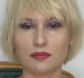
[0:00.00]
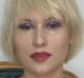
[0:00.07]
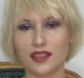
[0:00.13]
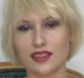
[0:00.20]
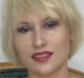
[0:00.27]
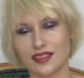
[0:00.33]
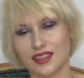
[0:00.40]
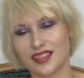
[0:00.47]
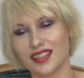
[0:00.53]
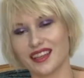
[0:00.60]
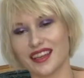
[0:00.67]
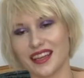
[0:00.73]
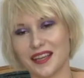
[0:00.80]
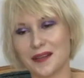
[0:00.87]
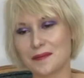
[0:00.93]
because it's
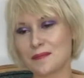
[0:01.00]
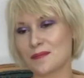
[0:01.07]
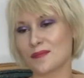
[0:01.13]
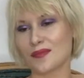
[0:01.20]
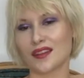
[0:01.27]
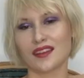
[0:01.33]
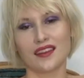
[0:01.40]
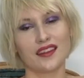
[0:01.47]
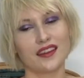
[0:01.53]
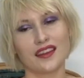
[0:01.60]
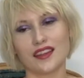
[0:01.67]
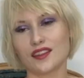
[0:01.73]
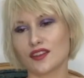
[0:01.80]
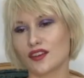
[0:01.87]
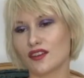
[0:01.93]
like,
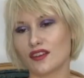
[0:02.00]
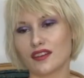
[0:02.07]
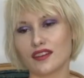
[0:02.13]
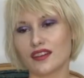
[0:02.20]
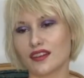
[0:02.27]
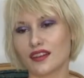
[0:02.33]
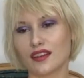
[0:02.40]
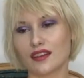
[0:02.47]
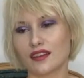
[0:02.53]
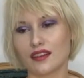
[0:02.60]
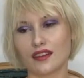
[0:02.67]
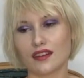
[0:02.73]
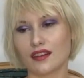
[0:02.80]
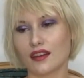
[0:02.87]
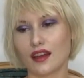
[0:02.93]
you know,
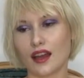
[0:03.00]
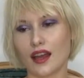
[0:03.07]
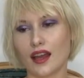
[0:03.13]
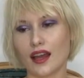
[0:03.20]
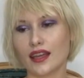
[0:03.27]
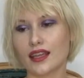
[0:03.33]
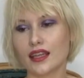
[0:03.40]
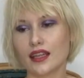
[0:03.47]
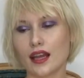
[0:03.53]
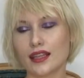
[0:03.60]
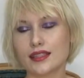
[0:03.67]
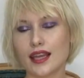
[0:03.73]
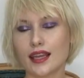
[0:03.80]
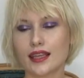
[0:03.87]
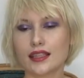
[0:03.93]
I
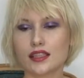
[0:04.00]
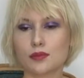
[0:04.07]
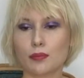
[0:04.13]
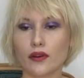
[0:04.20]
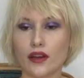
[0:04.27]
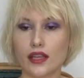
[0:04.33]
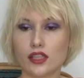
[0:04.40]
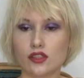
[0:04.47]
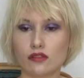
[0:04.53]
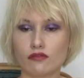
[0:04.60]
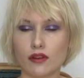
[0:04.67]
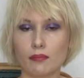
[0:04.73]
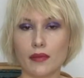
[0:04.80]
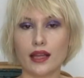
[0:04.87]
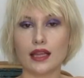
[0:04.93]
take inspiration
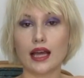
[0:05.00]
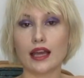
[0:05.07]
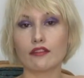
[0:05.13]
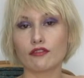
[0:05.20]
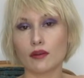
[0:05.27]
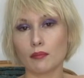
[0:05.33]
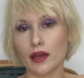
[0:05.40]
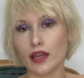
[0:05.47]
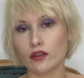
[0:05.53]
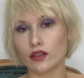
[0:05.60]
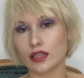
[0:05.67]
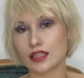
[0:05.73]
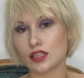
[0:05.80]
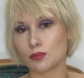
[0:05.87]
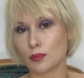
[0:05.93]
from my life, from my own
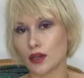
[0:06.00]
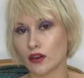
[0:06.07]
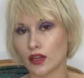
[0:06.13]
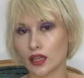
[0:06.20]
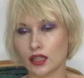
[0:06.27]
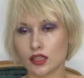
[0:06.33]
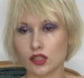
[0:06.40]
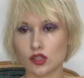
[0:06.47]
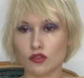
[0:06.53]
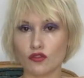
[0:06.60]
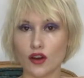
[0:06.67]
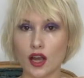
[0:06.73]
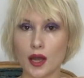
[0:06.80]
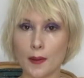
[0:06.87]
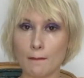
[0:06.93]
experience,
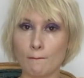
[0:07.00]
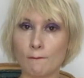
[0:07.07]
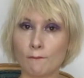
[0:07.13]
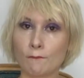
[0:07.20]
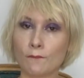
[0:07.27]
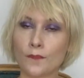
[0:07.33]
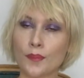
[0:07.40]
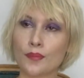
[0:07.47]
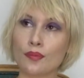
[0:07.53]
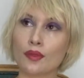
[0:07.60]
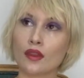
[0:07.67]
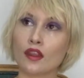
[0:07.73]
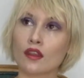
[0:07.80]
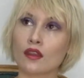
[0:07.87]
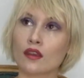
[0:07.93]
from
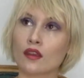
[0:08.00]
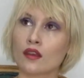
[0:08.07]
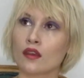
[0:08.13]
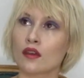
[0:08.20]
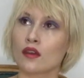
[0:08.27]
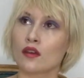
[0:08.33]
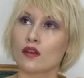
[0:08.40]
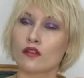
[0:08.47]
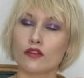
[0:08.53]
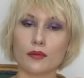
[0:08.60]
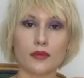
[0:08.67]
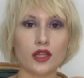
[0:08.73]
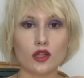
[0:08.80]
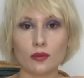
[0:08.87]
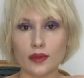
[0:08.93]

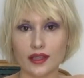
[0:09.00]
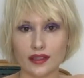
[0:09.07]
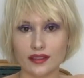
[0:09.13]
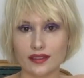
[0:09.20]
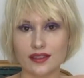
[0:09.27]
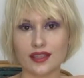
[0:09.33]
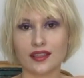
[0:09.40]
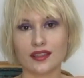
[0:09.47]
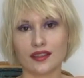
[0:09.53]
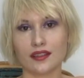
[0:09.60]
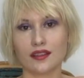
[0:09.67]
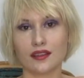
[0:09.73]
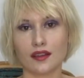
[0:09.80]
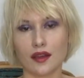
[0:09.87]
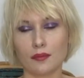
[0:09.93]
humans.
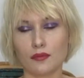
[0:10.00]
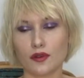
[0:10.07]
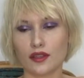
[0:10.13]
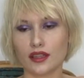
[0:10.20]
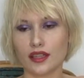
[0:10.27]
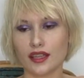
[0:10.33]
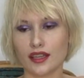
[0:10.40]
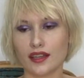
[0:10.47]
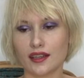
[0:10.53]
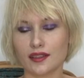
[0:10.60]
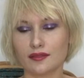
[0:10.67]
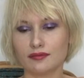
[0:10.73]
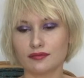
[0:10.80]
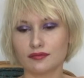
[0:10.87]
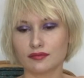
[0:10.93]
I'm
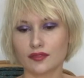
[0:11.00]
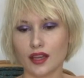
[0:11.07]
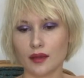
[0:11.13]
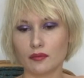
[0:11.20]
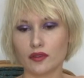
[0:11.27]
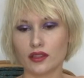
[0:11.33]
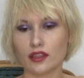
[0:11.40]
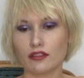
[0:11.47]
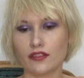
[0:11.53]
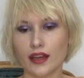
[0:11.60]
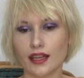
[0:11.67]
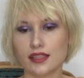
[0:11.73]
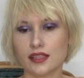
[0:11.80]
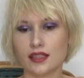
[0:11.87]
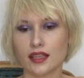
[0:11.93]
really
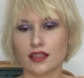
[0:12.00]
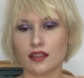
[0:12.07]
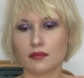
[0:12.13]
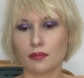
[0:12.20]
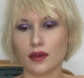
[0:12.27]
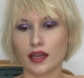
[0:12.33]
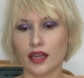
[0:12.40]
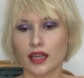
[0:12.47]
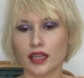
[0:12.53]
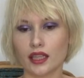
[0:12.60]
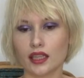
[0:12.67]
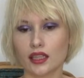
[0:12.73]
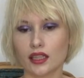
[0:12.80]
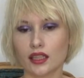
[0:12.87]
fascinated by